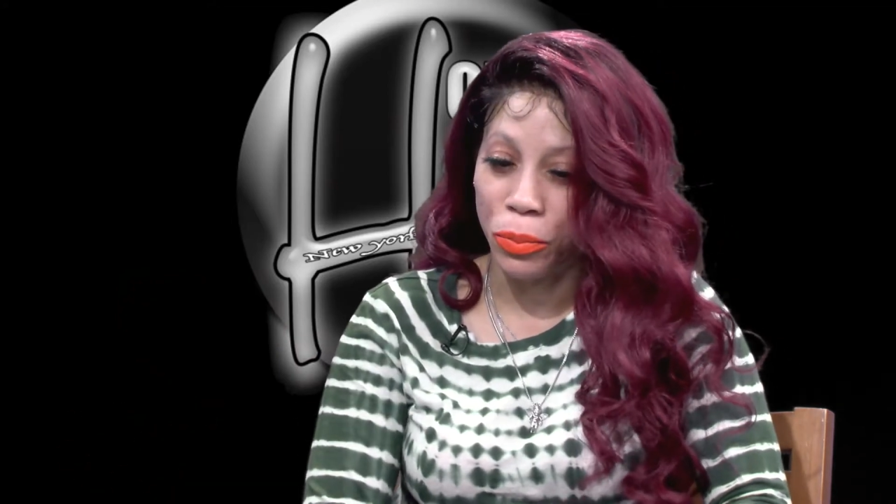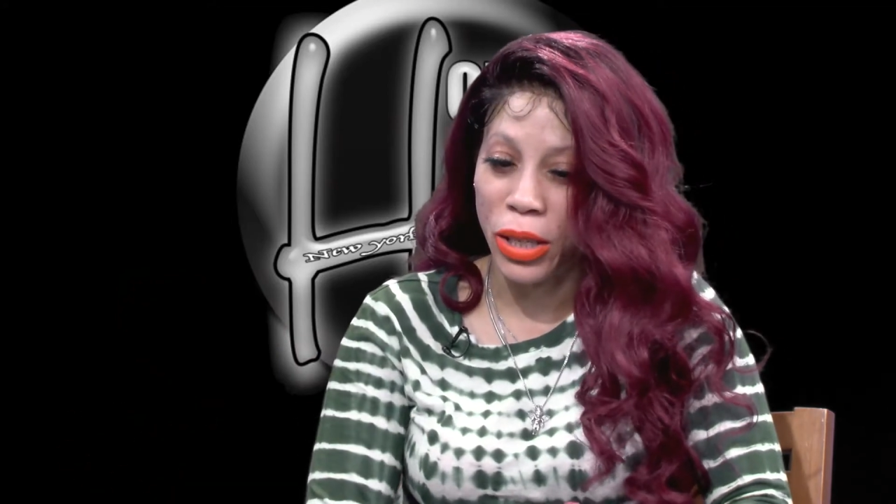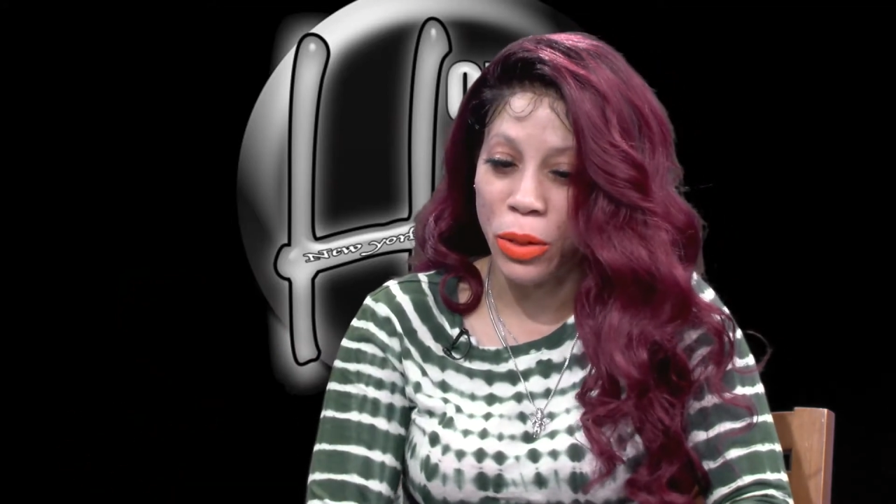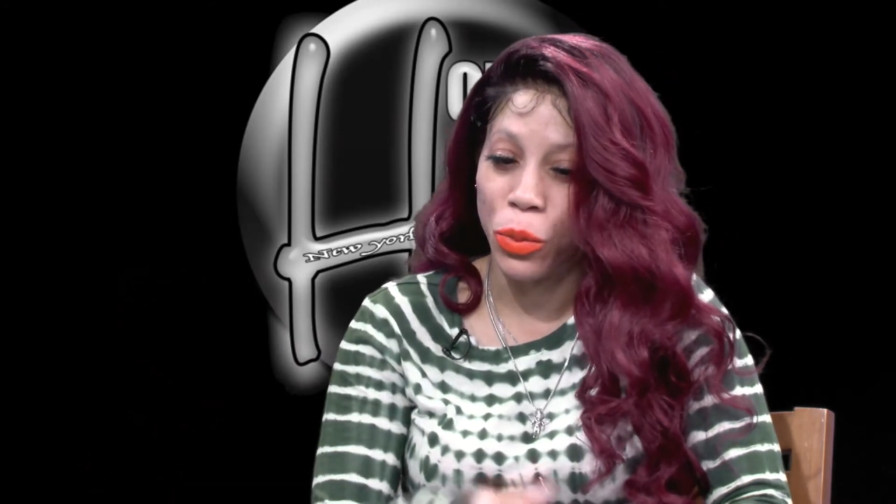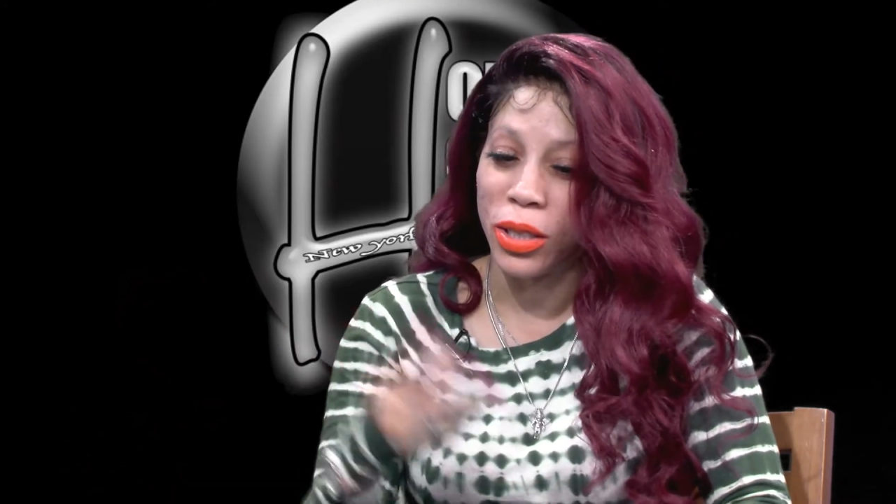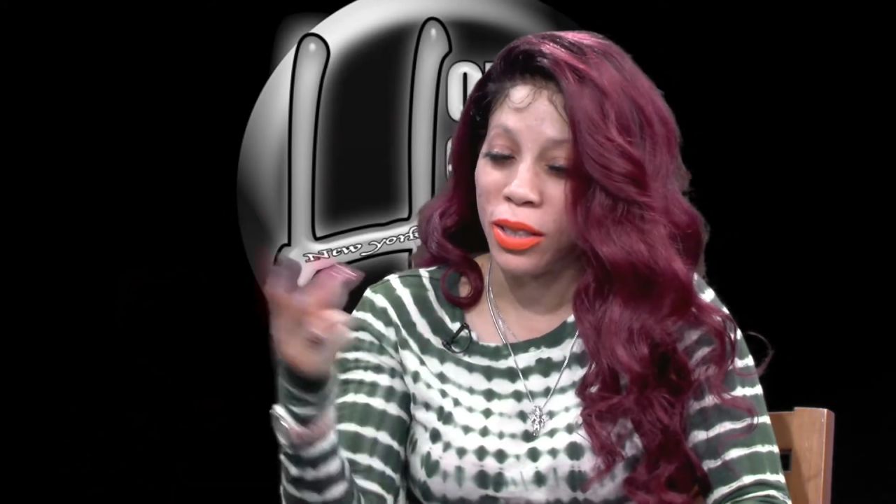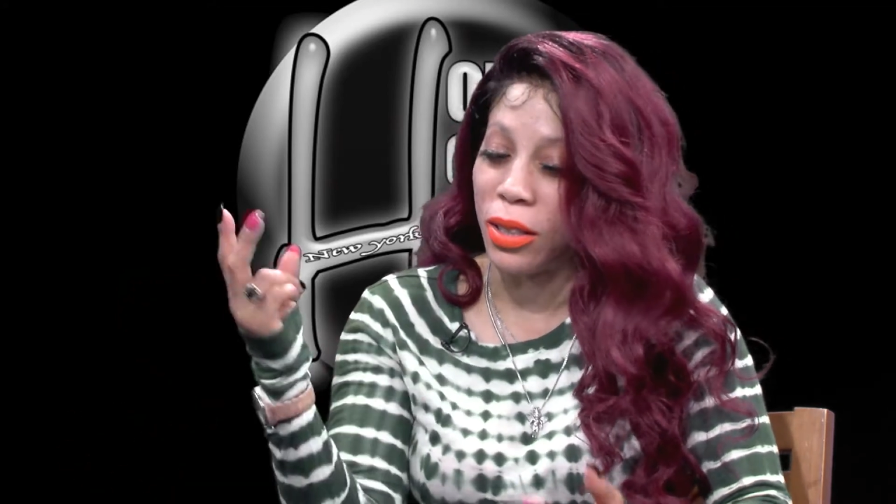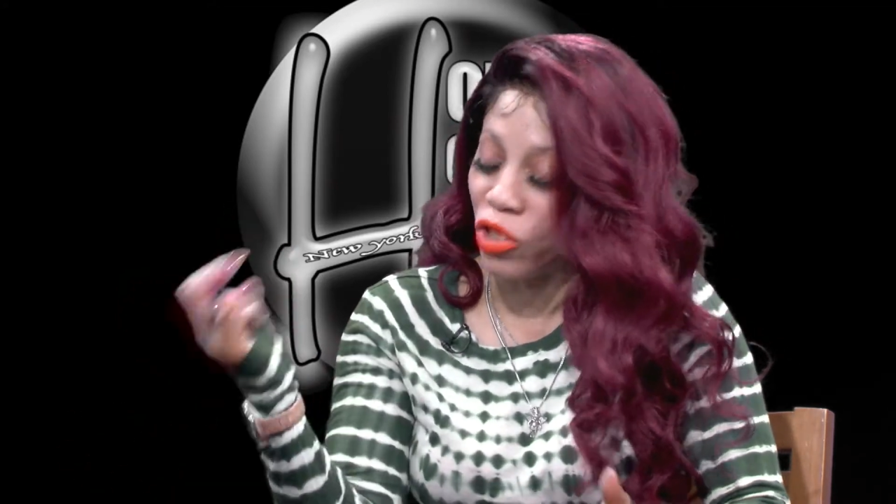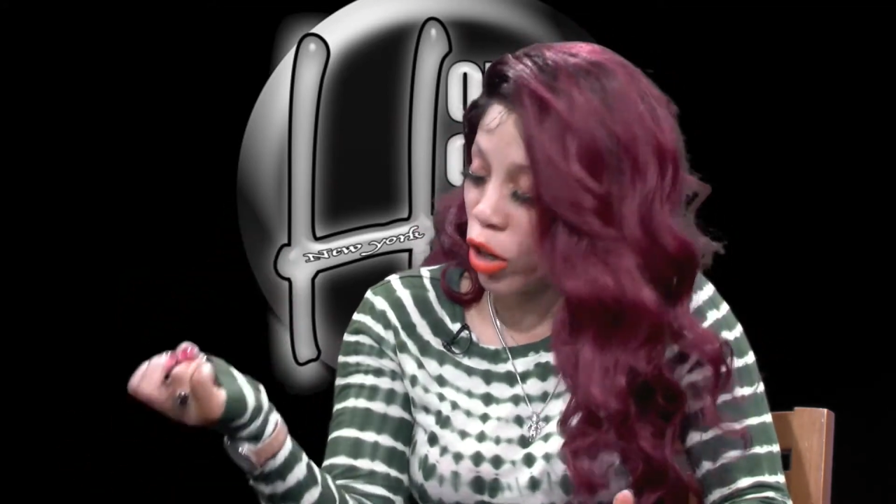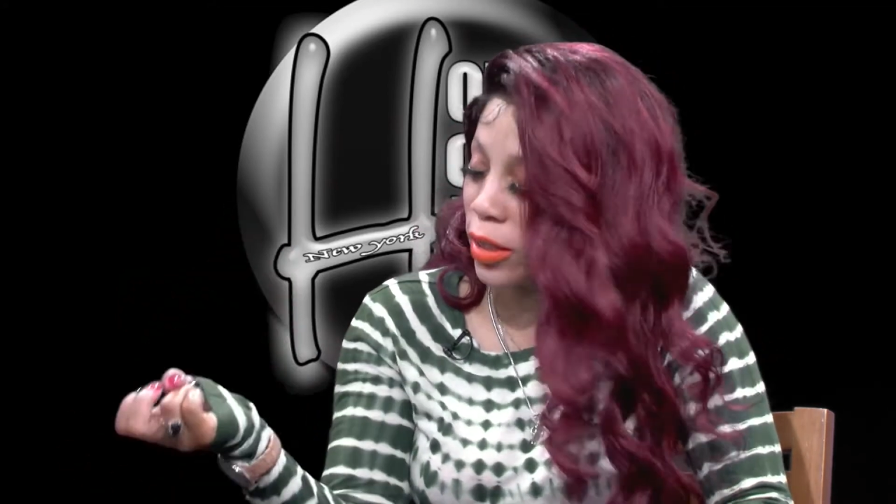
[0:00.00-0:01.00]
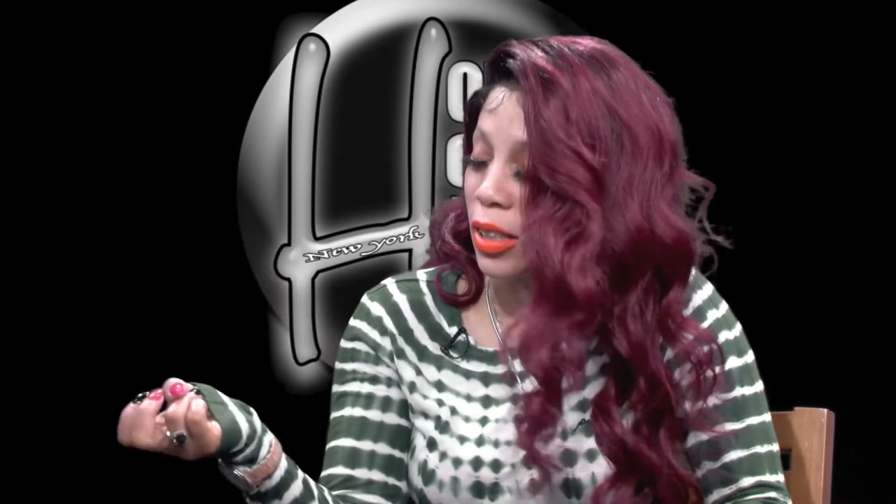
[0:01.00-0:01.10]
He was the drug